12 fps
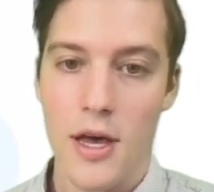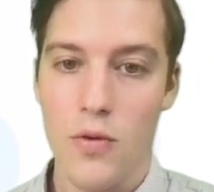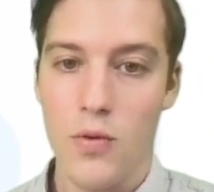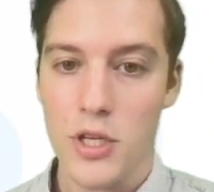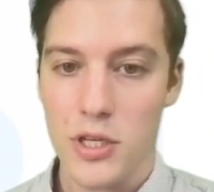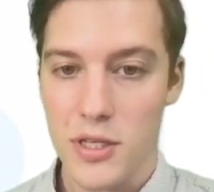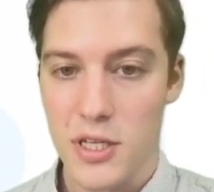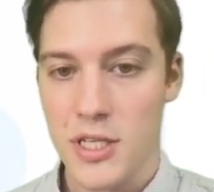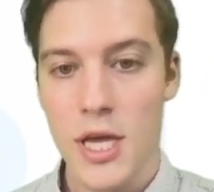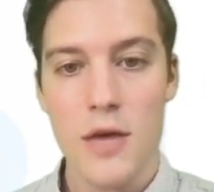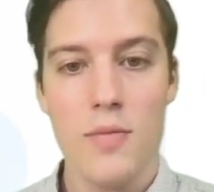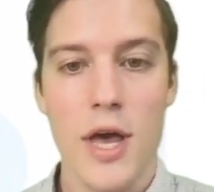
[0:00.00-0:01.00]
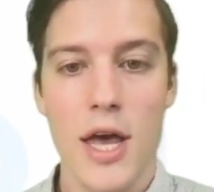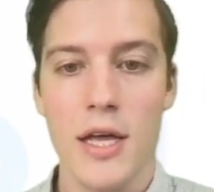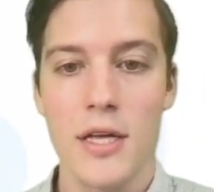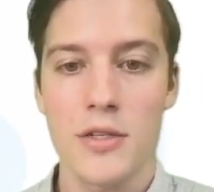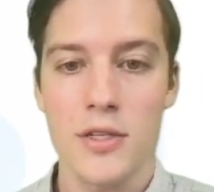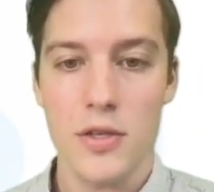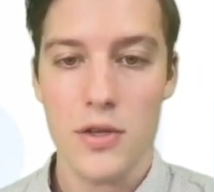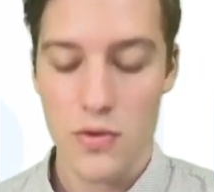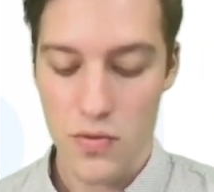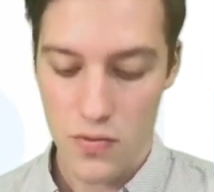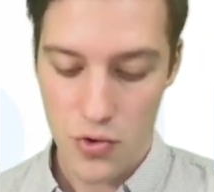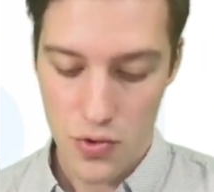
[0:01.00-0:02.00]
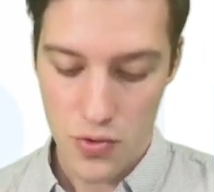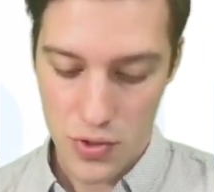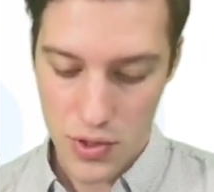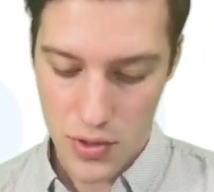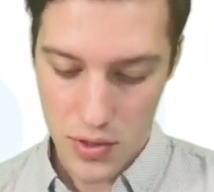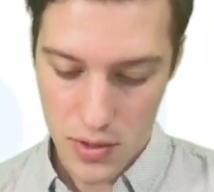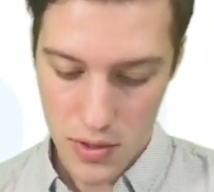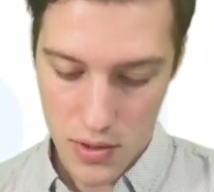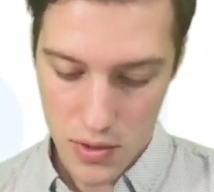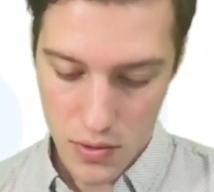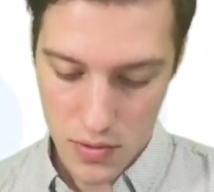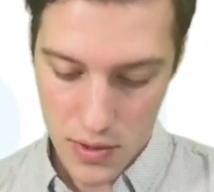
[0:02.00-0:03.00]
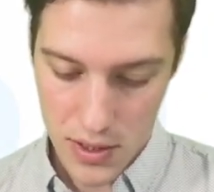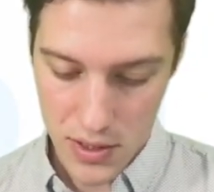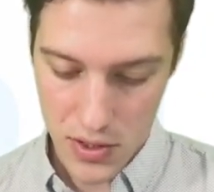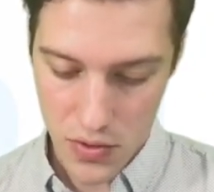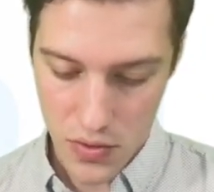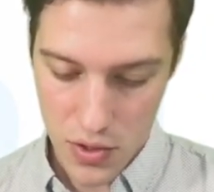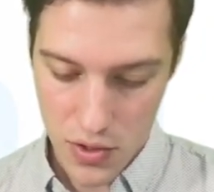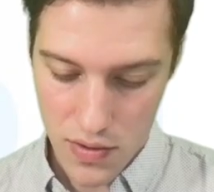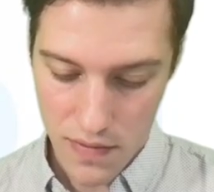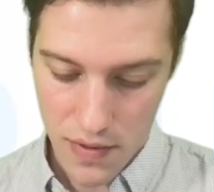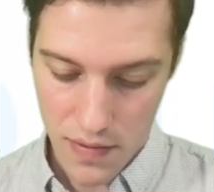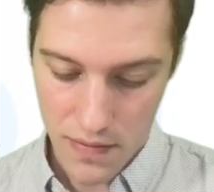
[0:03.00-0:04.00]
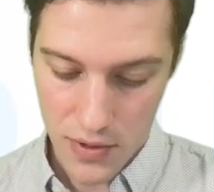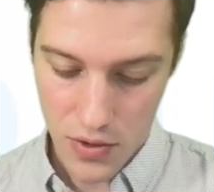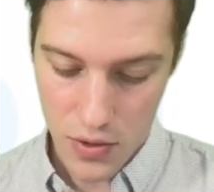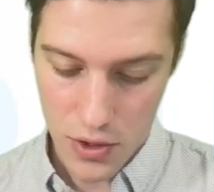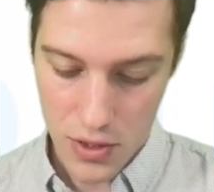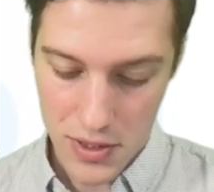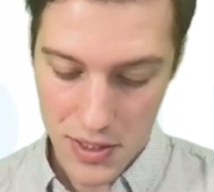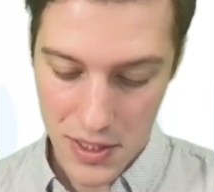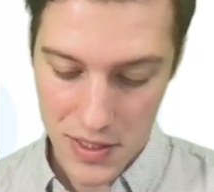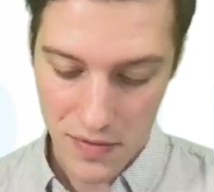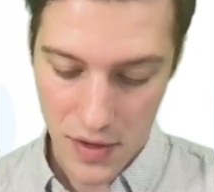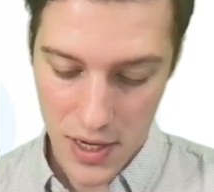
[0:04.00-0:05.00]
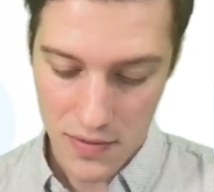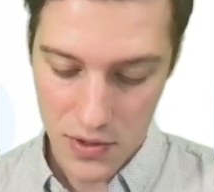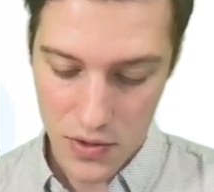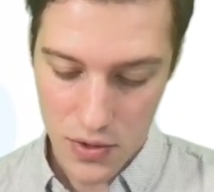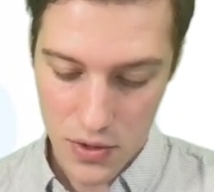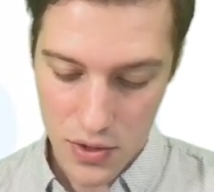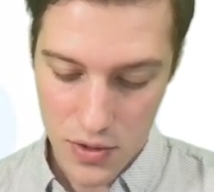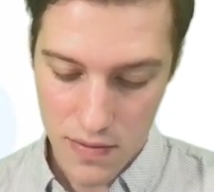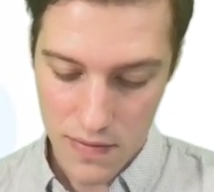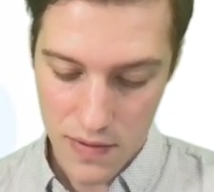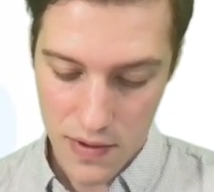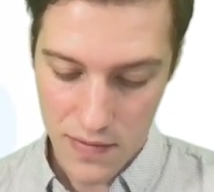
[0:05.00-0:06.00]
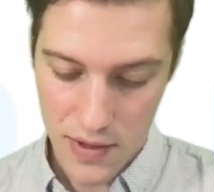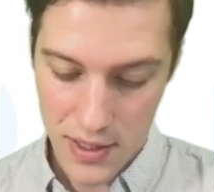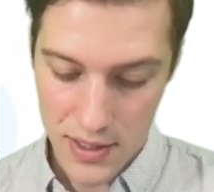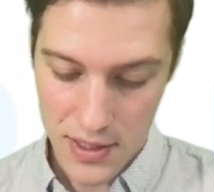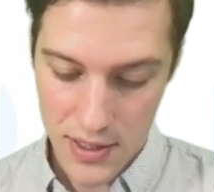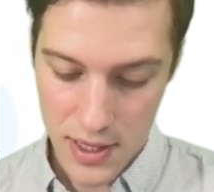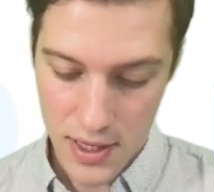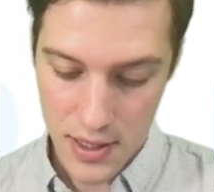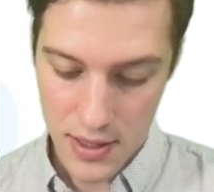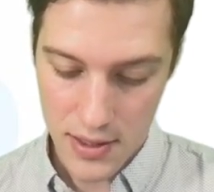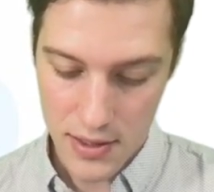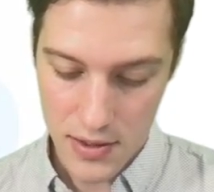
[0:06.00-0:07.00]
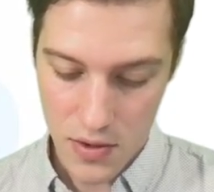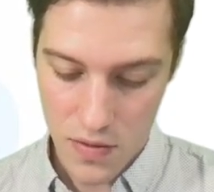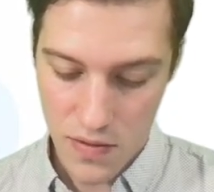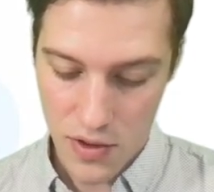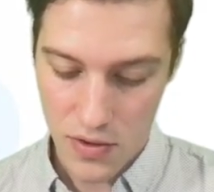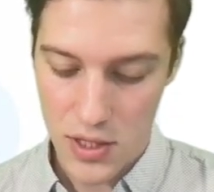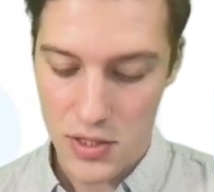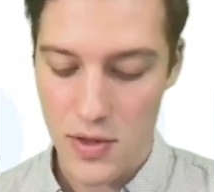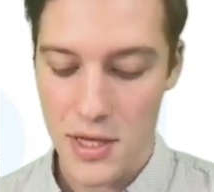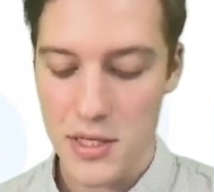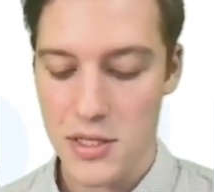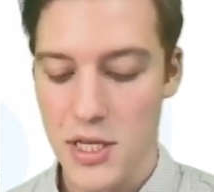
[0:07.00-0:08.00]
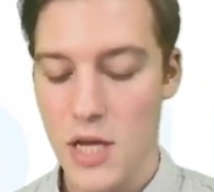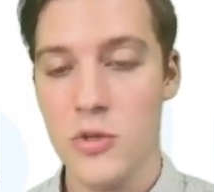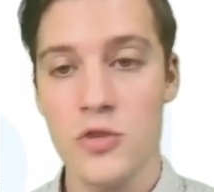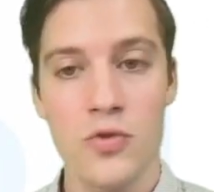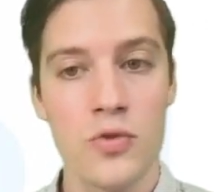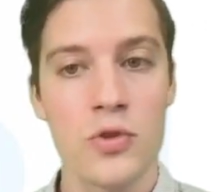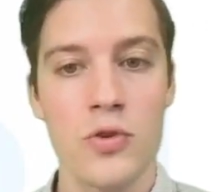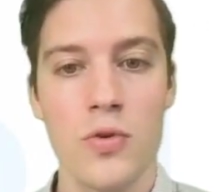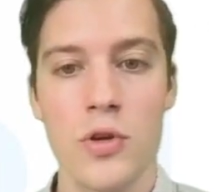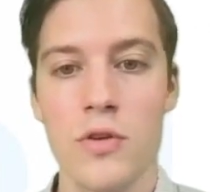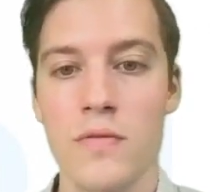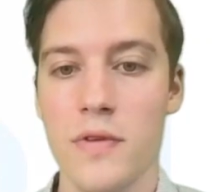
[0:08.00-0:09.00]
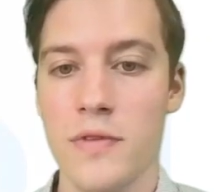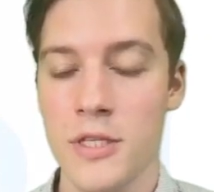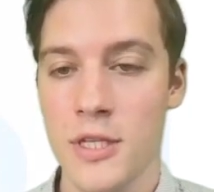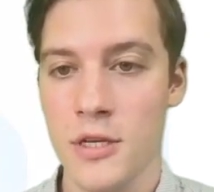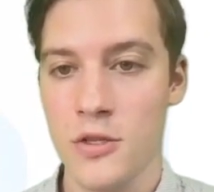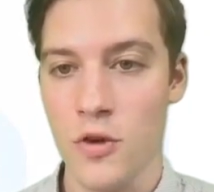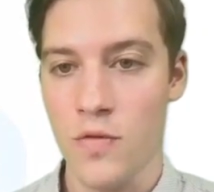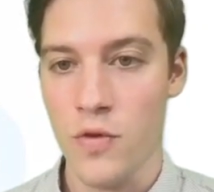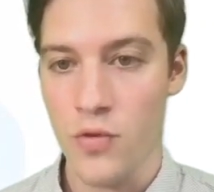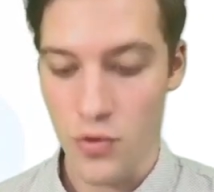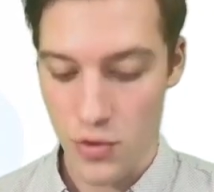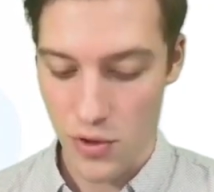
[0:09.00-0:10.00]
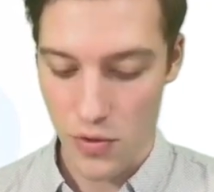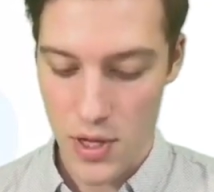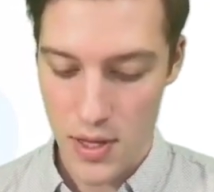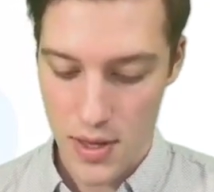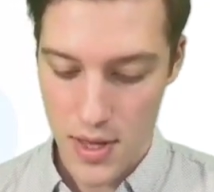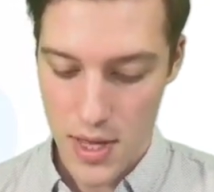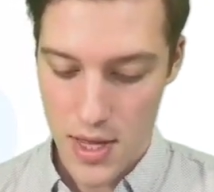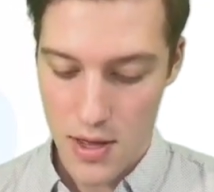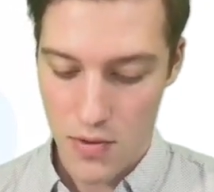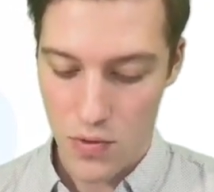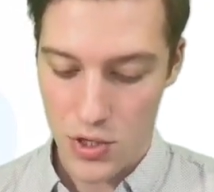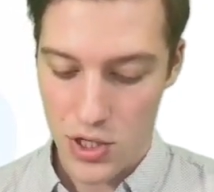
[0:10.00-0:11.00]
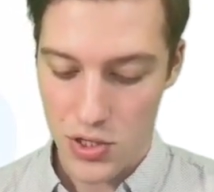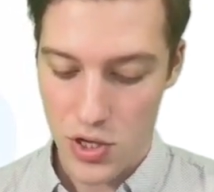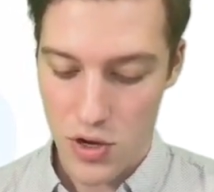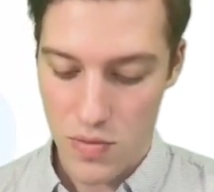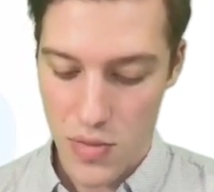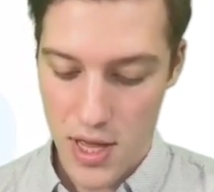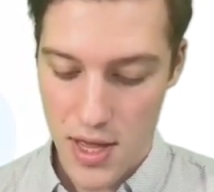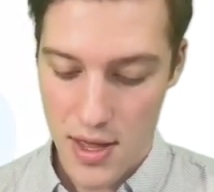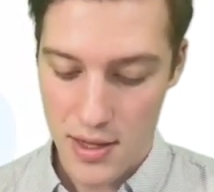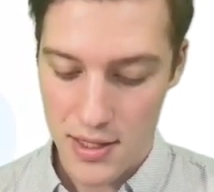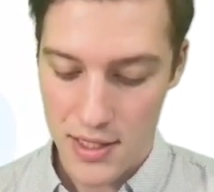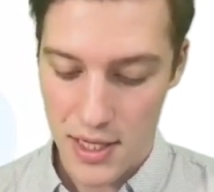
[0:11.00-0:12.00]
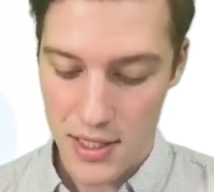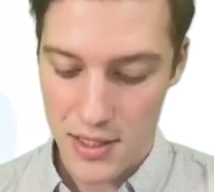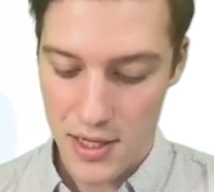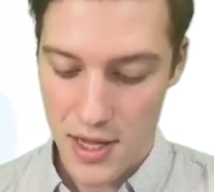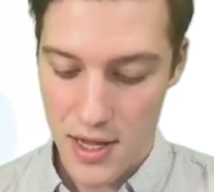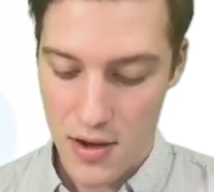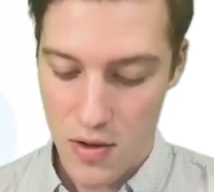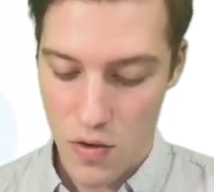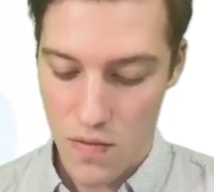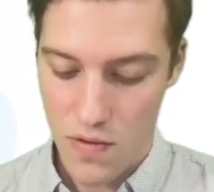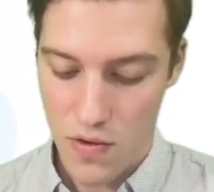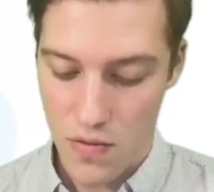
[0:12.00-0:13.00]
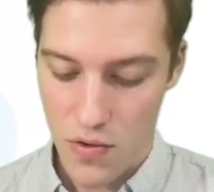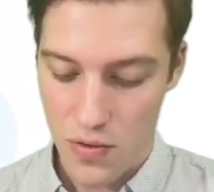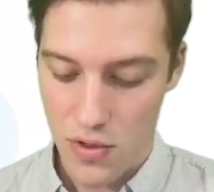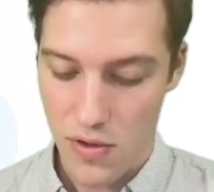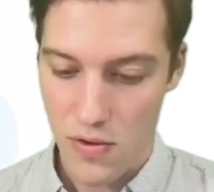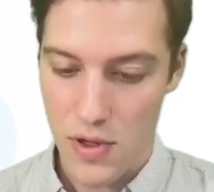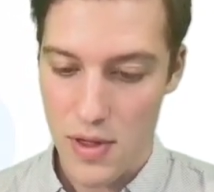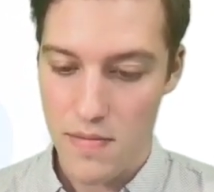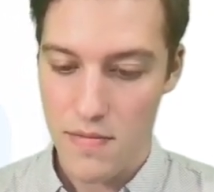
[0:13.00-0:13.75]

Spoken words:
which is the same as root, that's 265, 256 over 3. So that's the same as root 256 over root 3, which is going to be 16 over root 3.